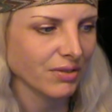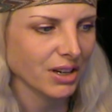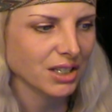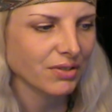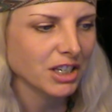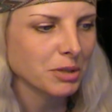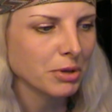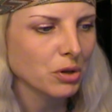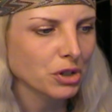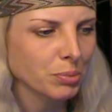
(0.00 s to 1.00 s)
face to face
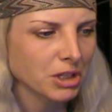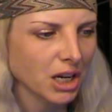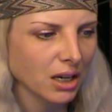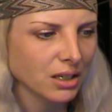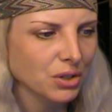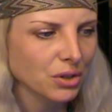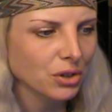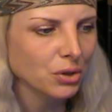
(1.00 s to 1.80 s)
be not obtained,